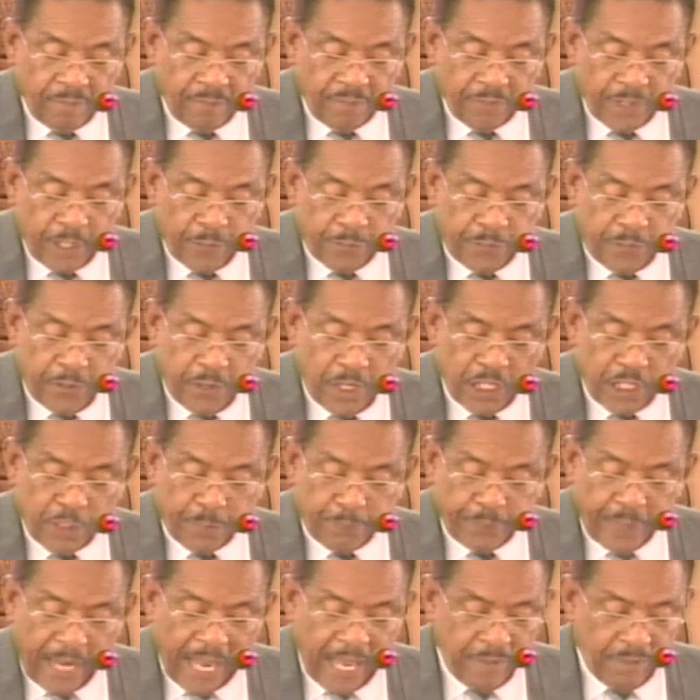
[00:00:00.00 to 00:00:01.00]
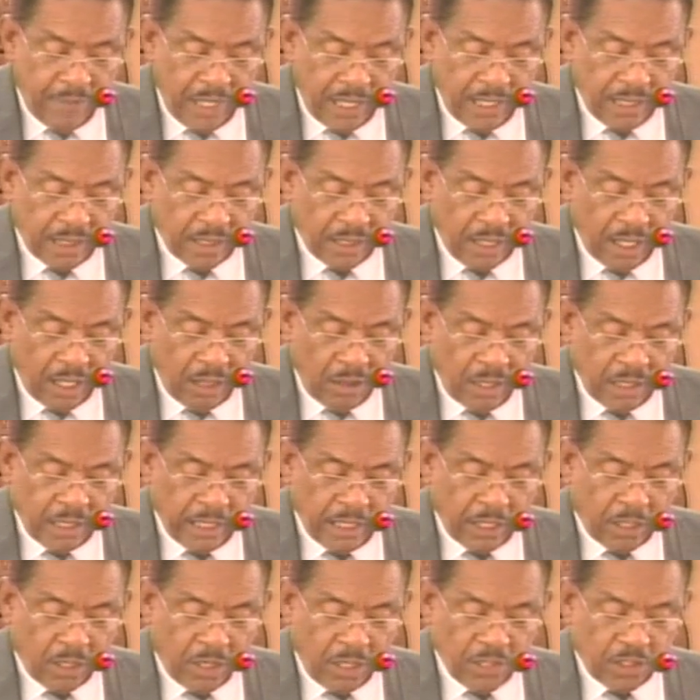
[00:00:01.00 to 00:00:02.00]
the first Prime Minister under
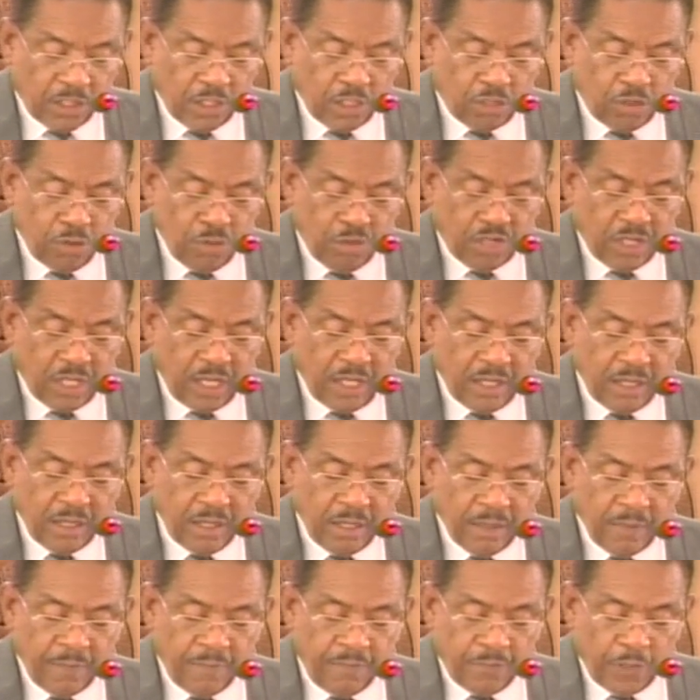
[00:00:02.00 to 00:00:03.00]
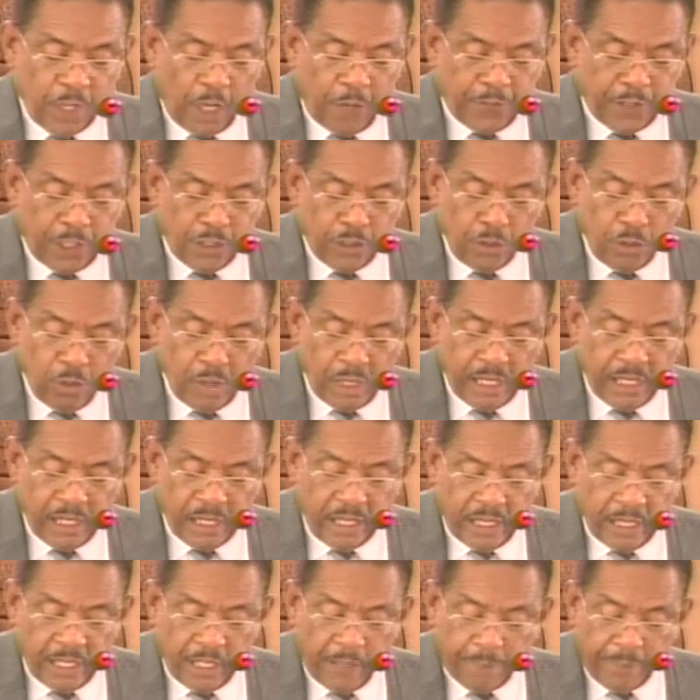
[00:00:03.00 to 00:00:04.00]
the Constitution of a newly
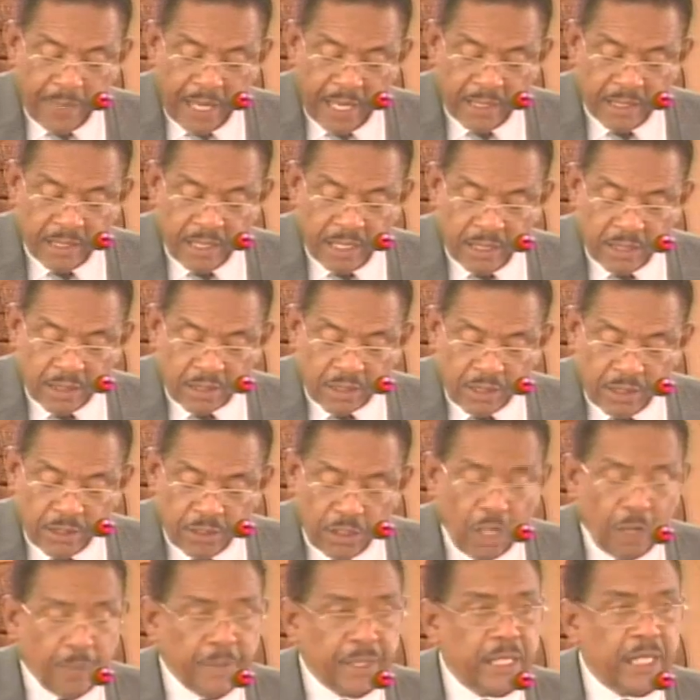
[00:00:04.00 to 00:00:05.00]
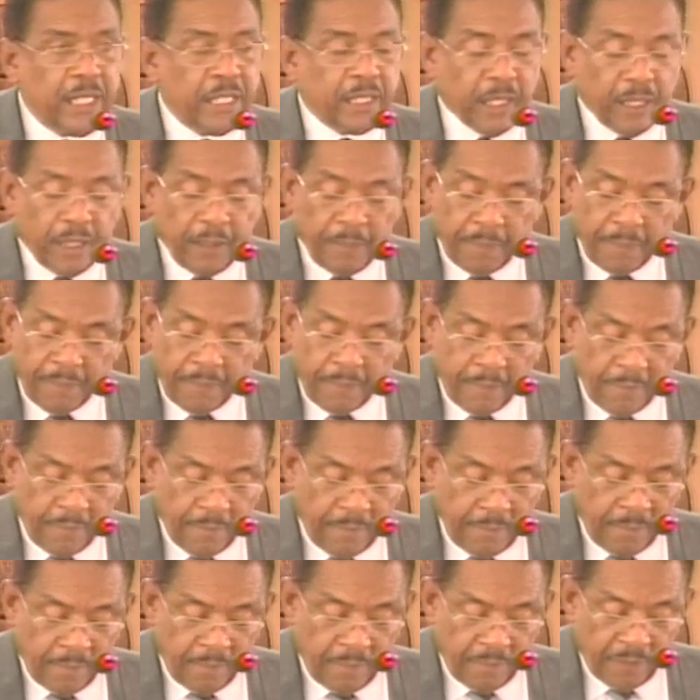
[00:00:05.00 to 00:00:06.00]
independent Dominica,
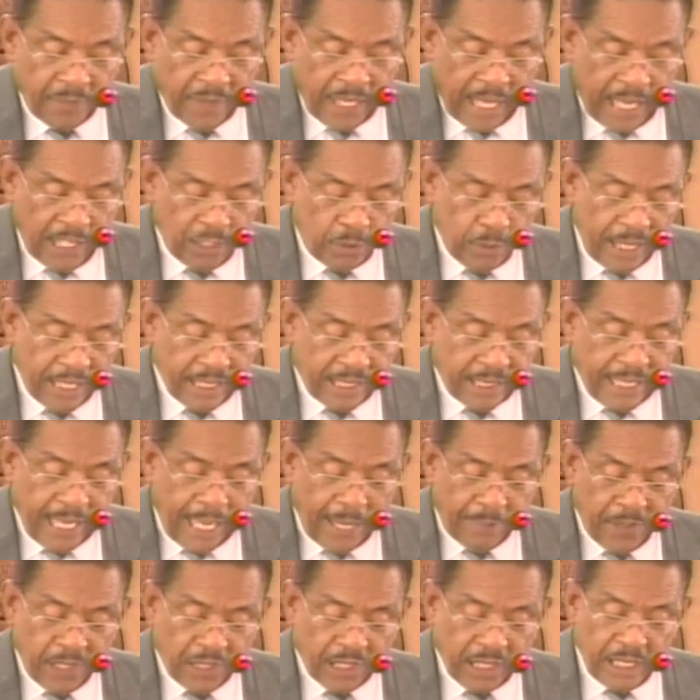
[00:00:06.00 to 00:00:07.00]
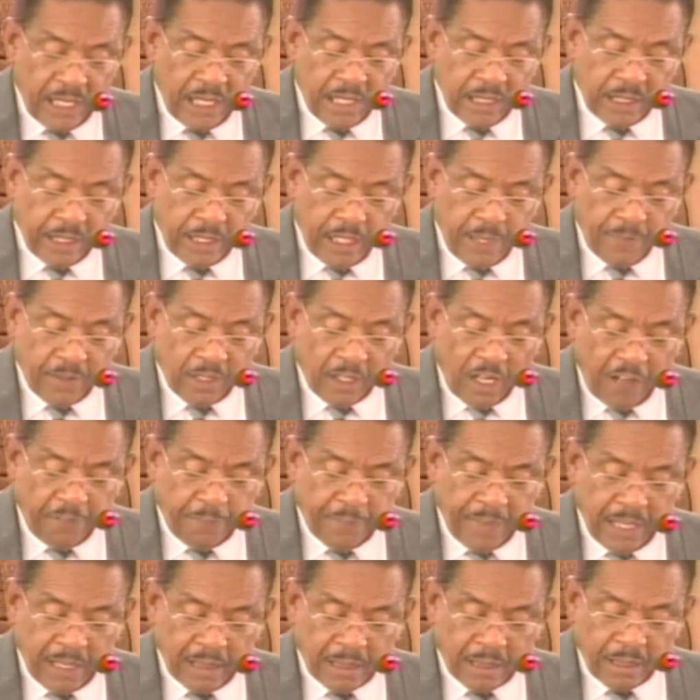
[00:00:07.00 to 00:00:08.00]
and to establish an interim
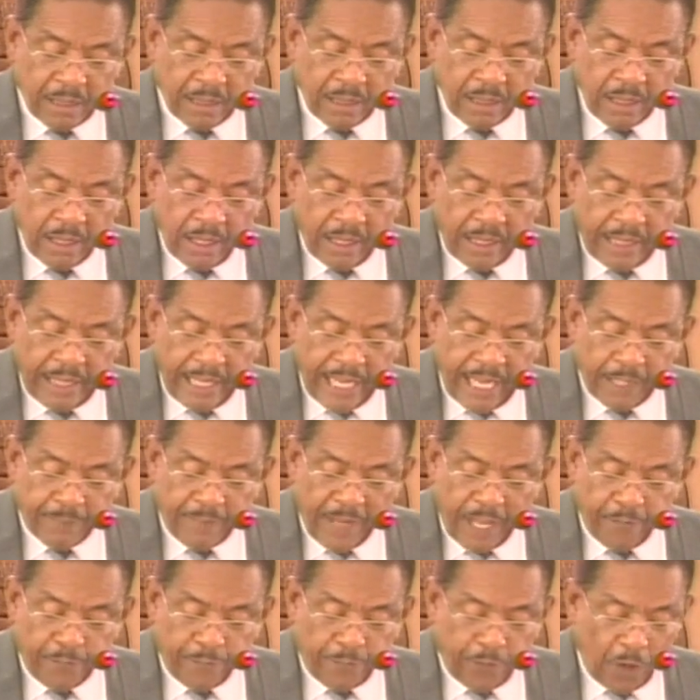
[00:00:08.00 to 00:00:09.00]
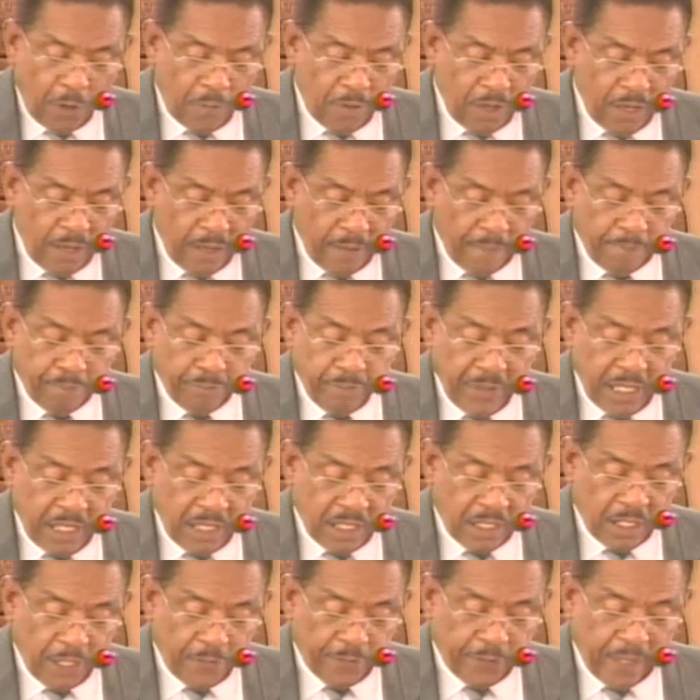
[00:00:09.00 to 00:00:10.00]
government led by former
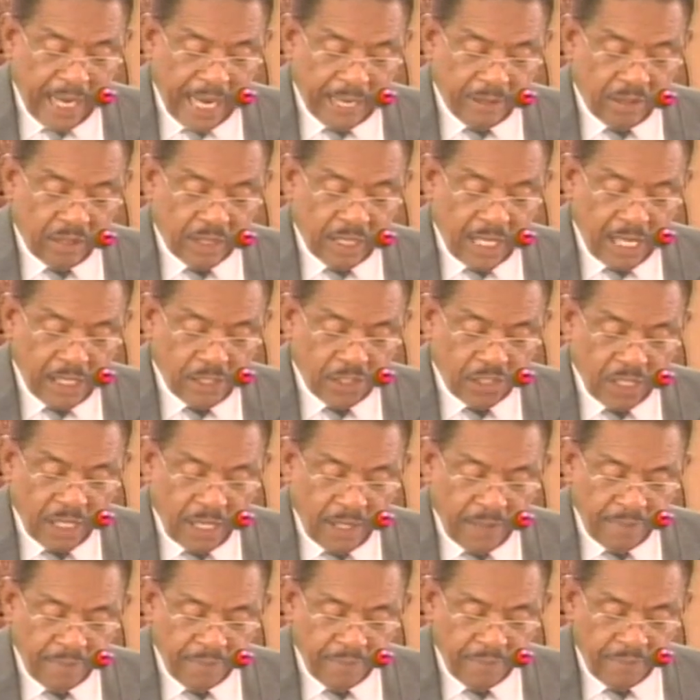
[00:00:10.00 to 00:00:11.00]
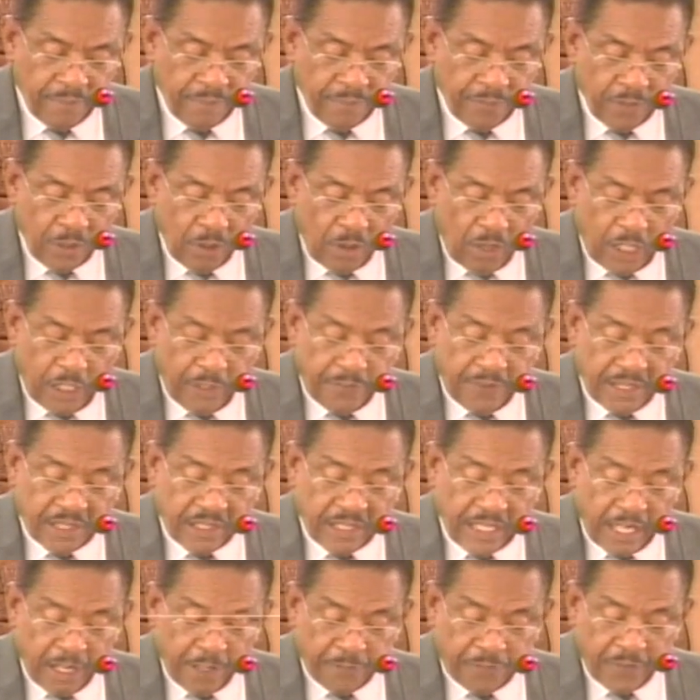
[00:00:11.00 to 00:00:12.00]
Minister for Agriculture, Oliver
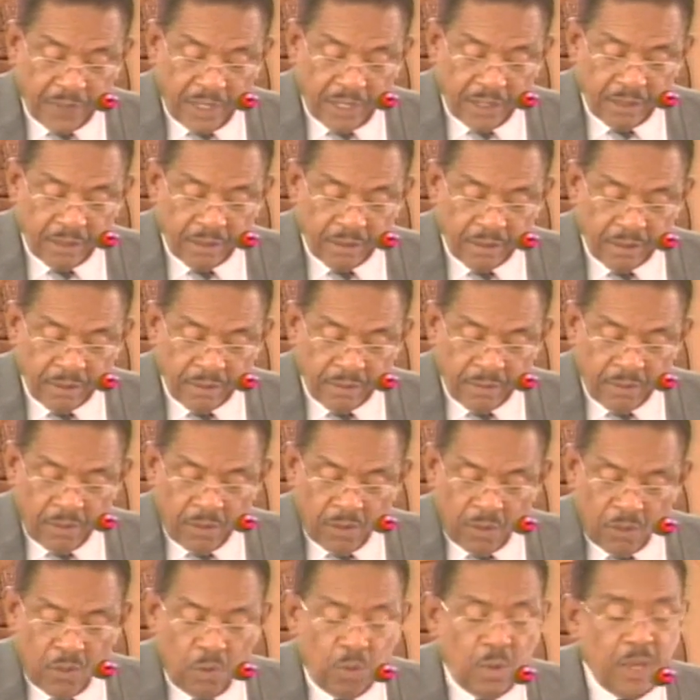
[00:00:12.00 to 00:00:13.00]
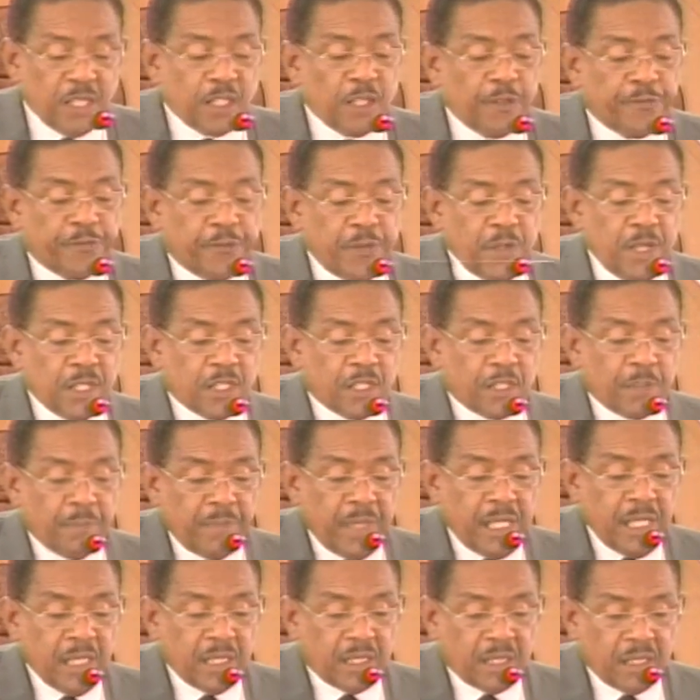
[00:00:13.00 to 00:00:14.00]
Serafin, who was the first
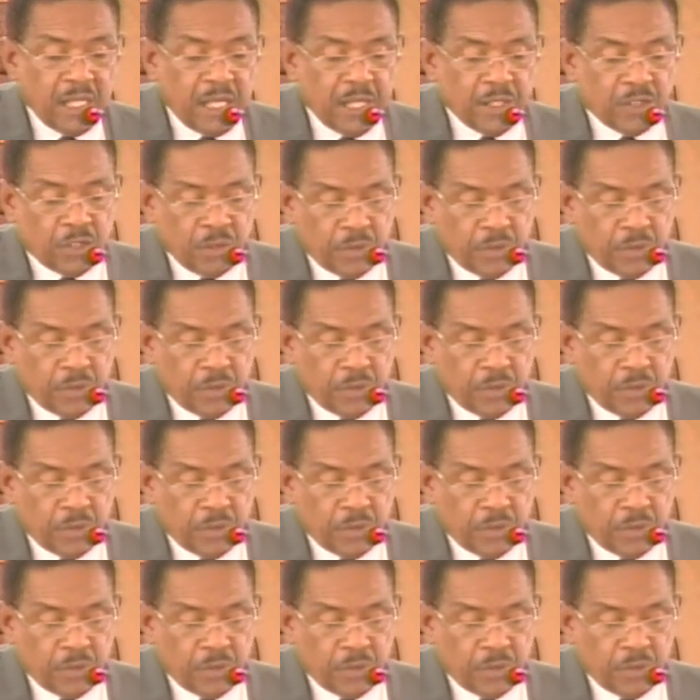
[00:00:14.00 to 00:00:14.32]
minister to